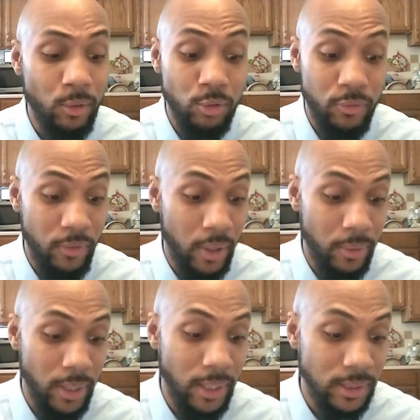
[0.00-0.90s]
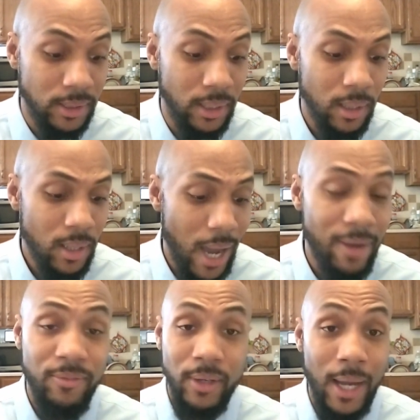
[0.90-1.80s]
It was very easy.
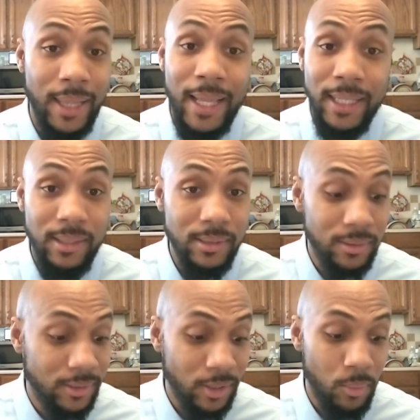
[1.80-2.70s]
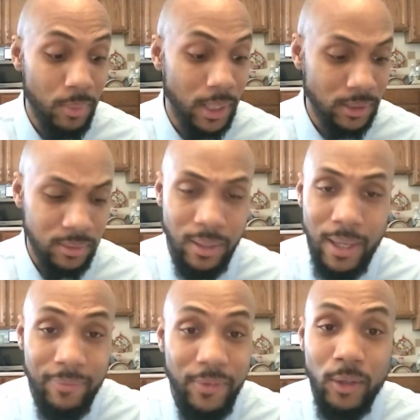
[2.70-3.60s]
I liked it so much.
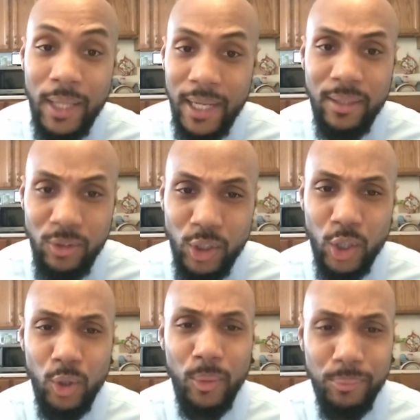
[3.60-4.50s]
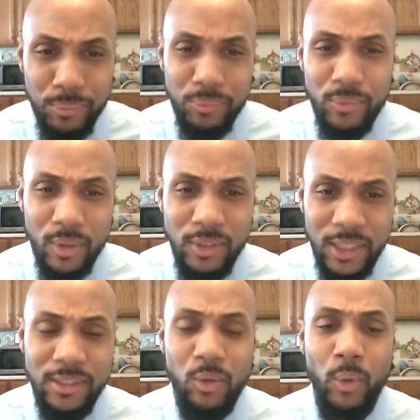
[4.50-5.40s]
I felt like,
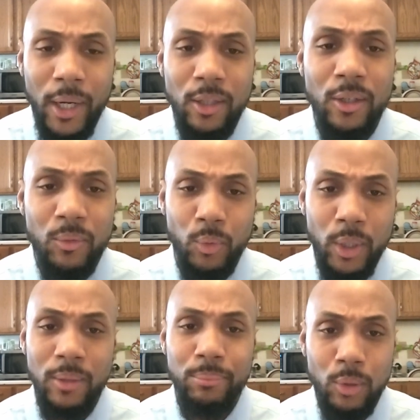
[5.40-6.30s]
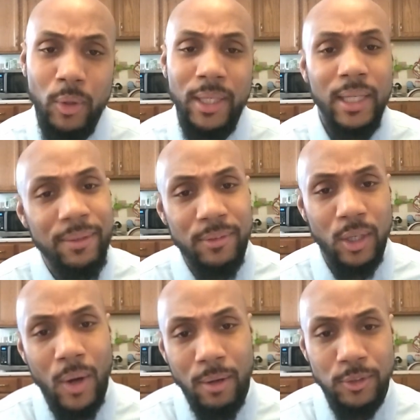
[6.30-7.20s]
just a regular, real employee, even
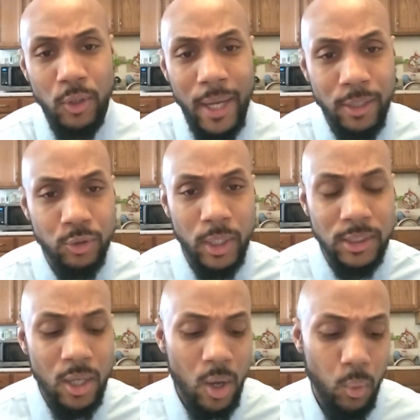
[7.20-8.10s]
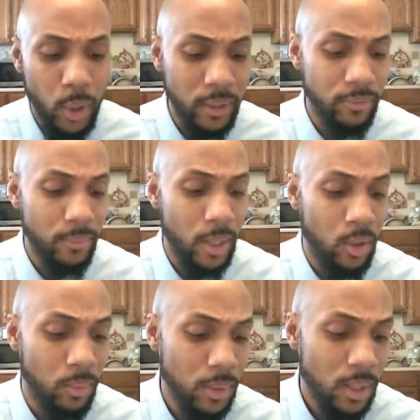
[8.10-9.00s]
though I was on house arrest working from
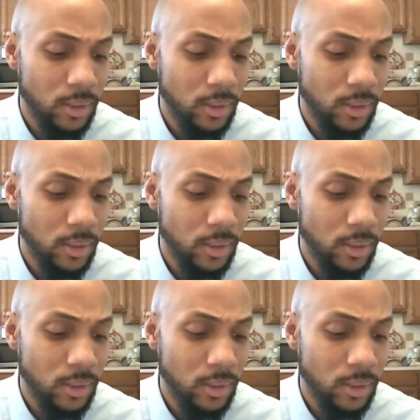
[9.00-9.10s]
home.